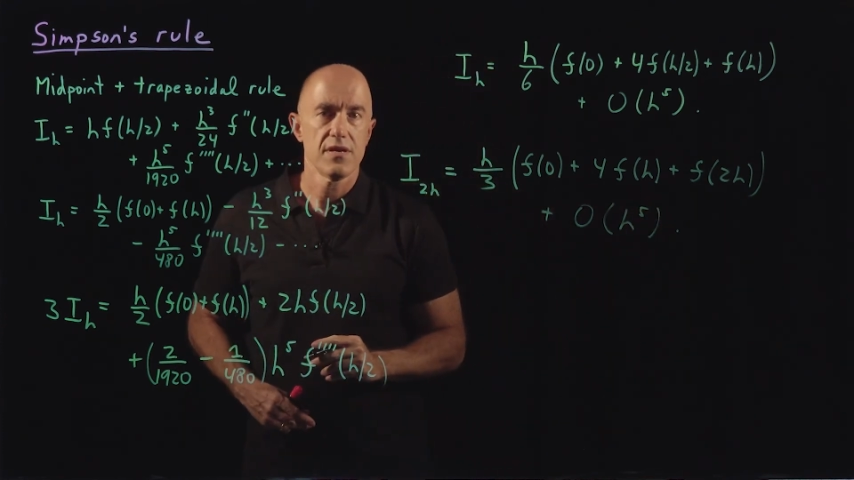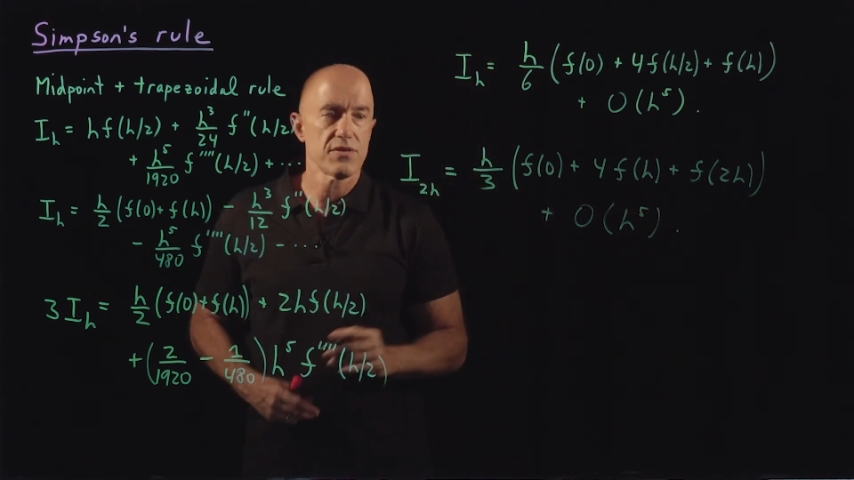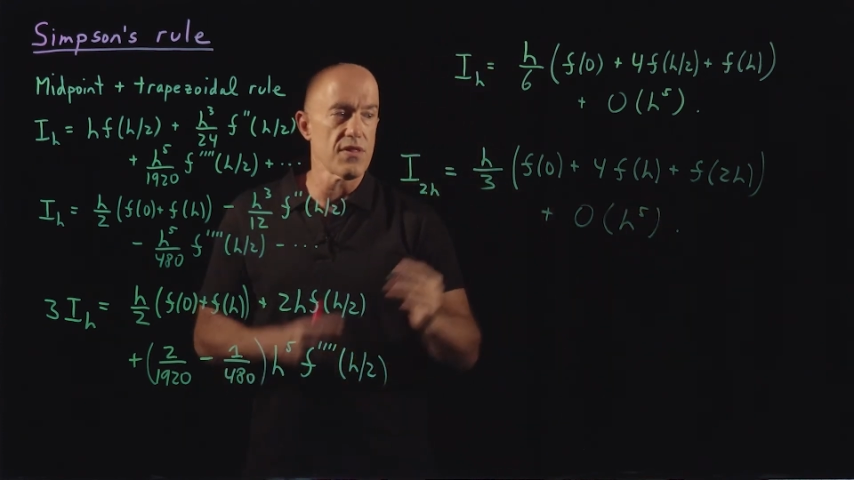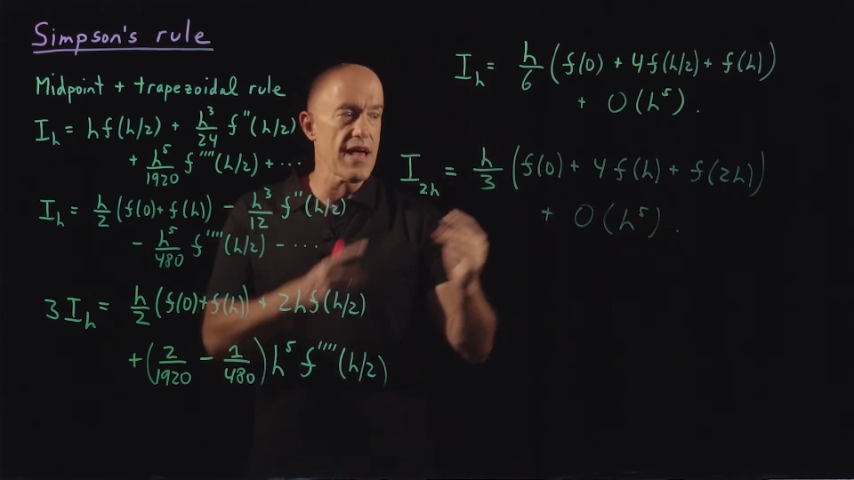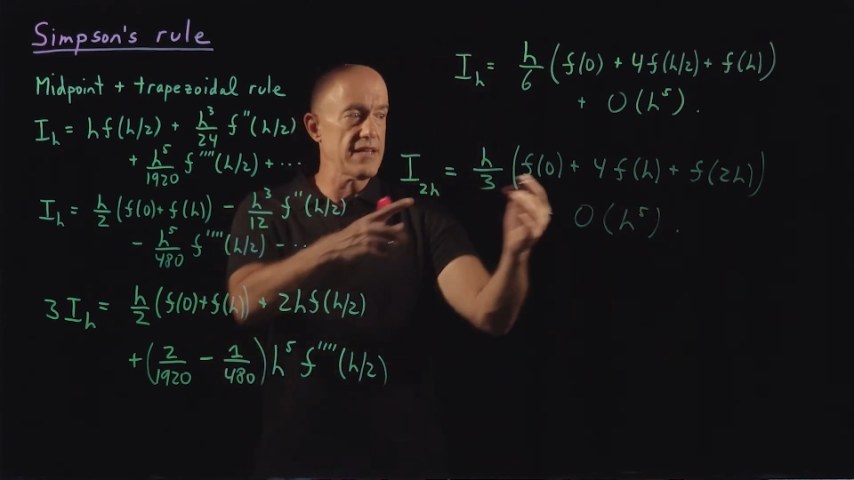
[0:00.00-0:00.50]

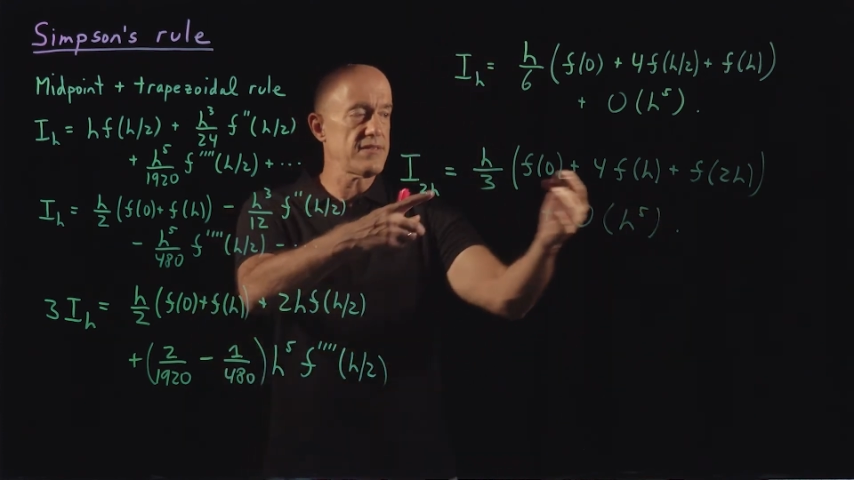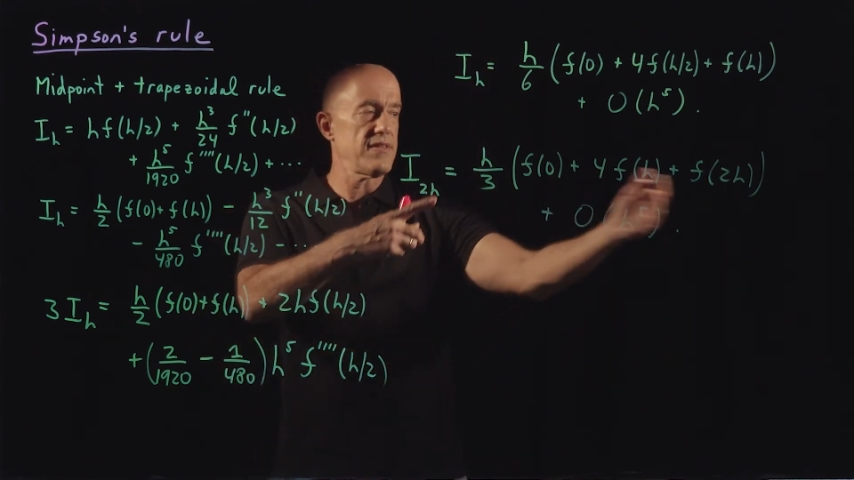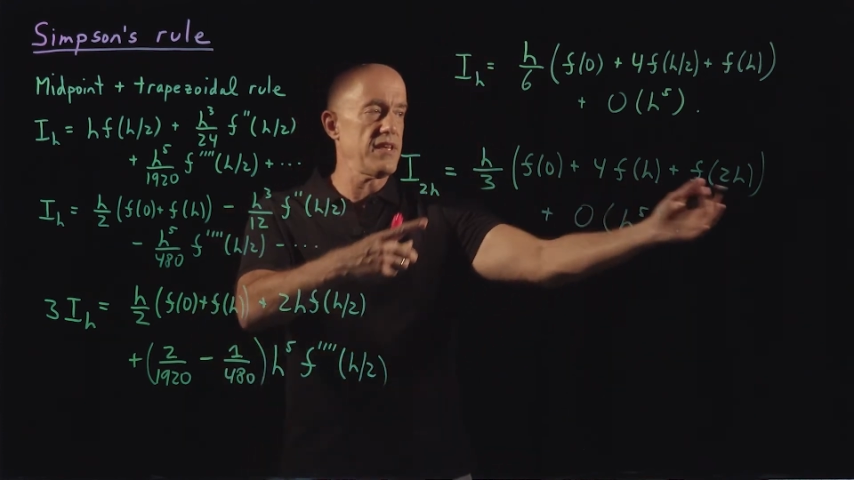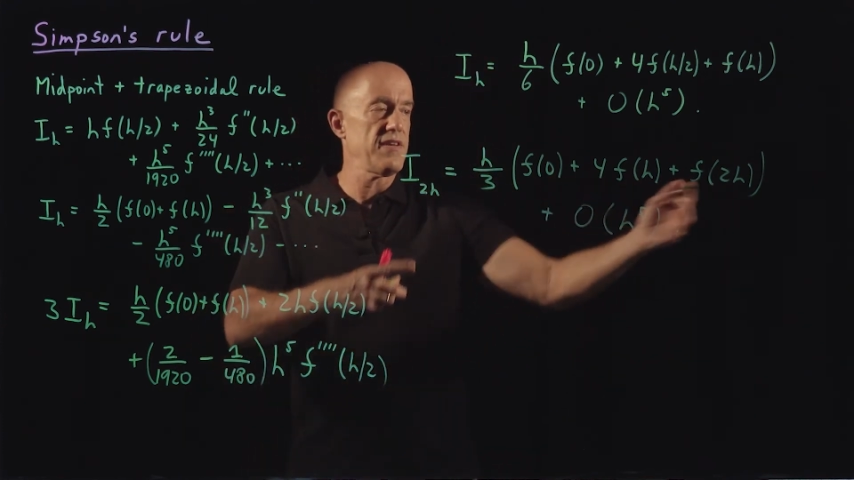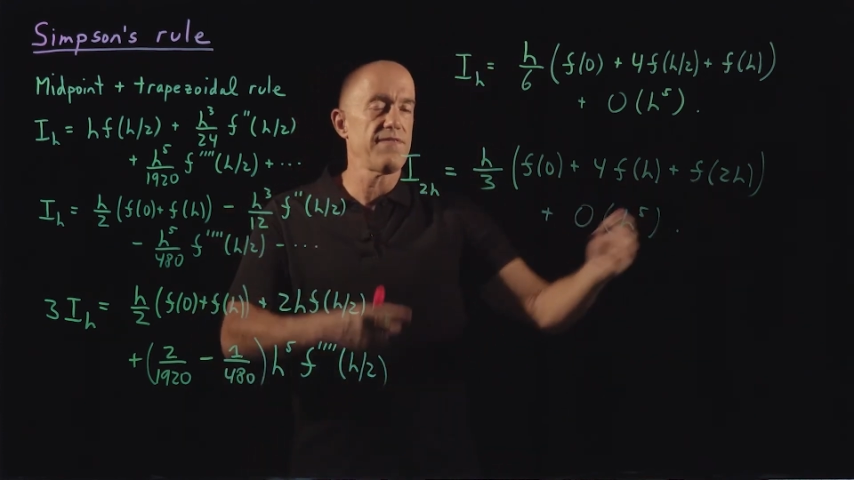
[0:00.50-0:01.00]
So that's
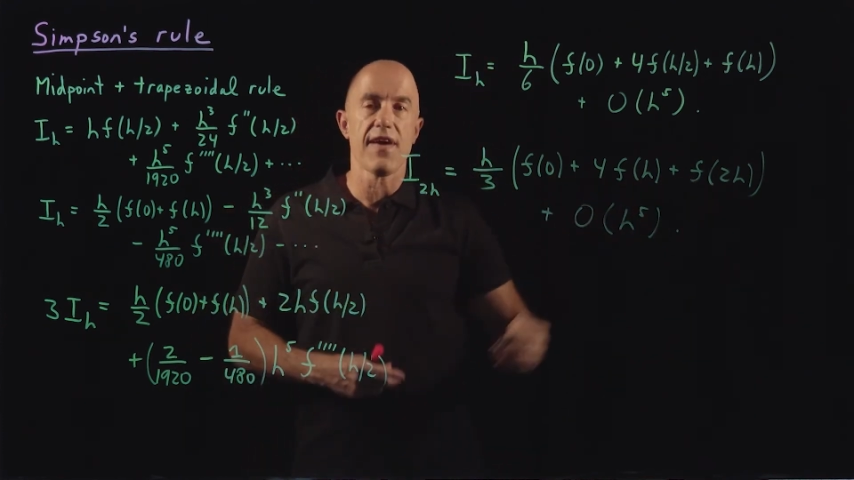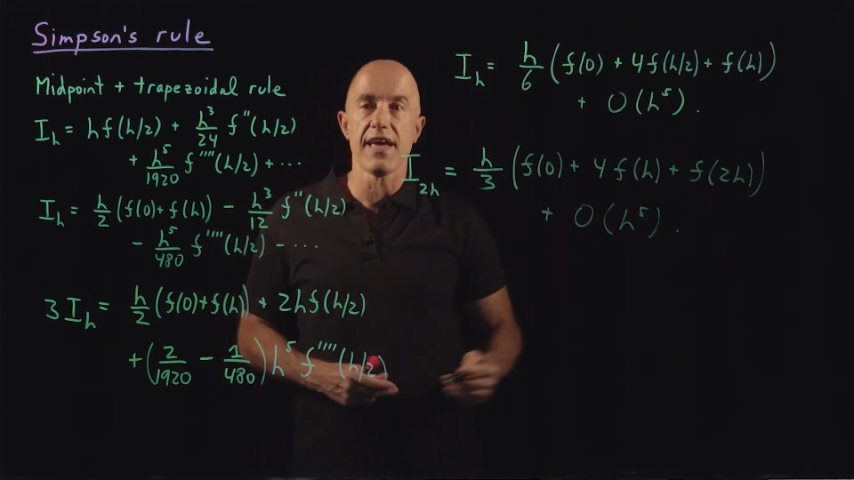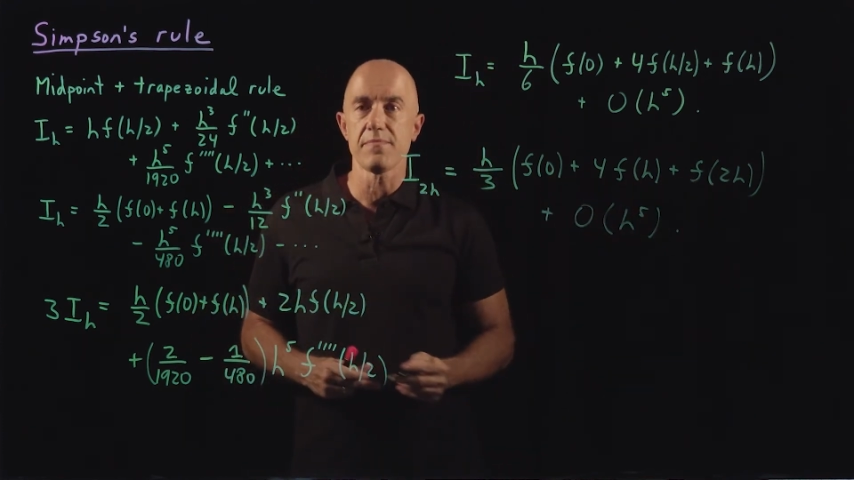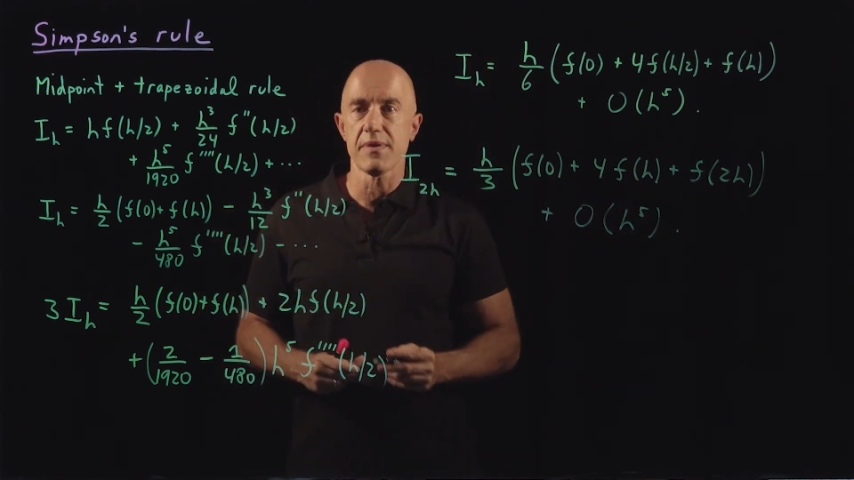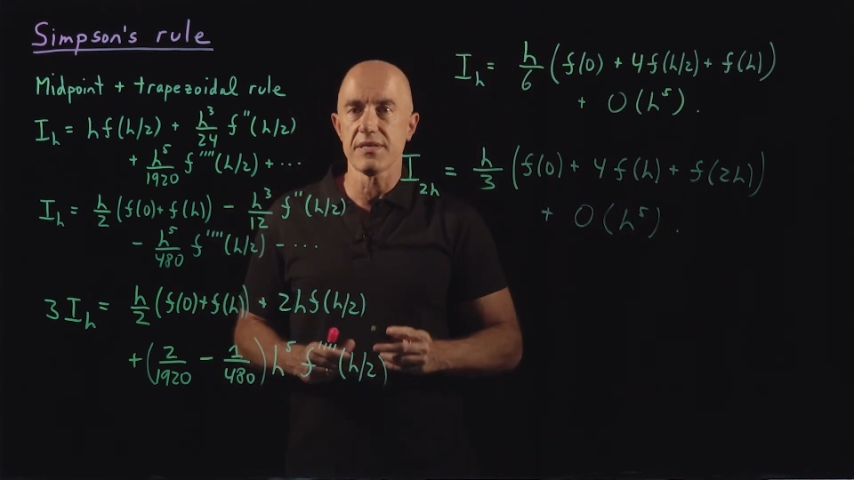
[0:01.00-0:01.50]
the
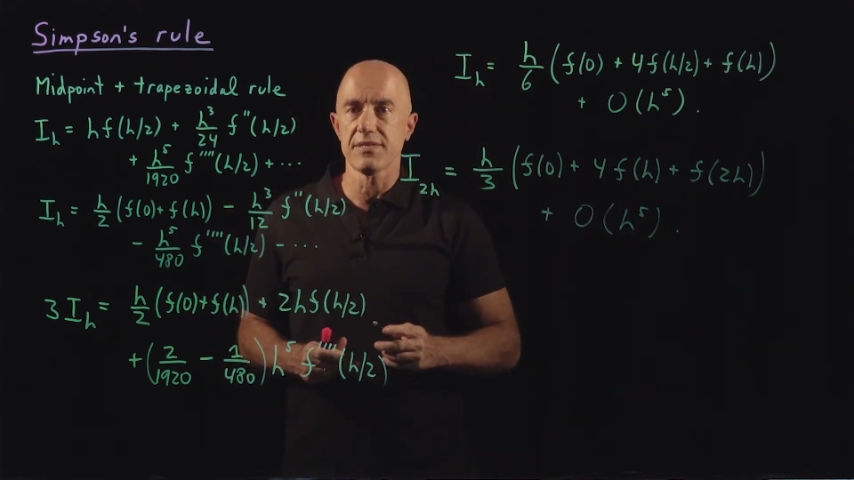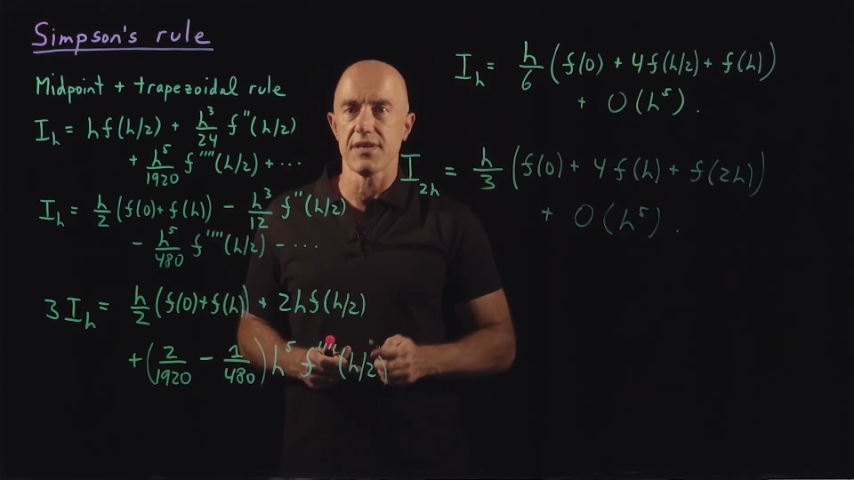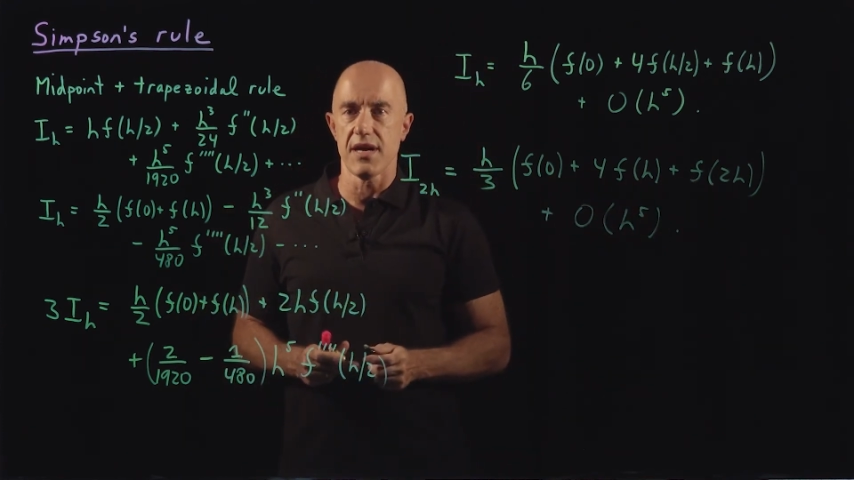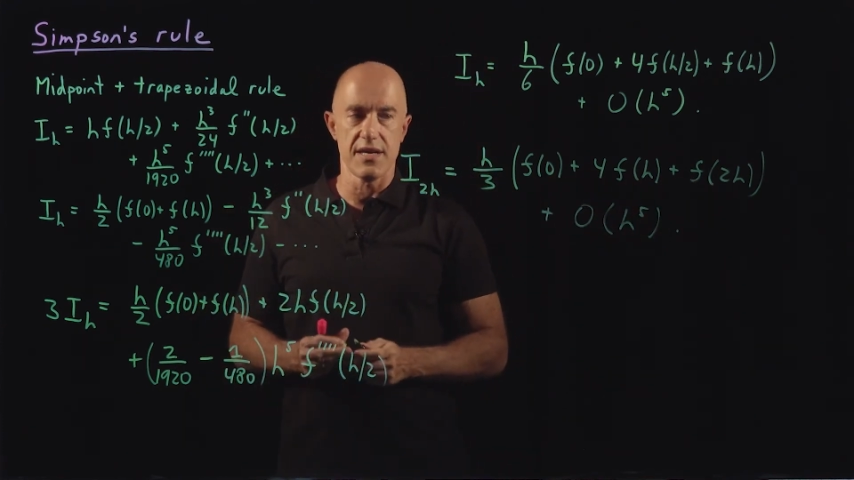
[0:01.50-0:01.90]
famous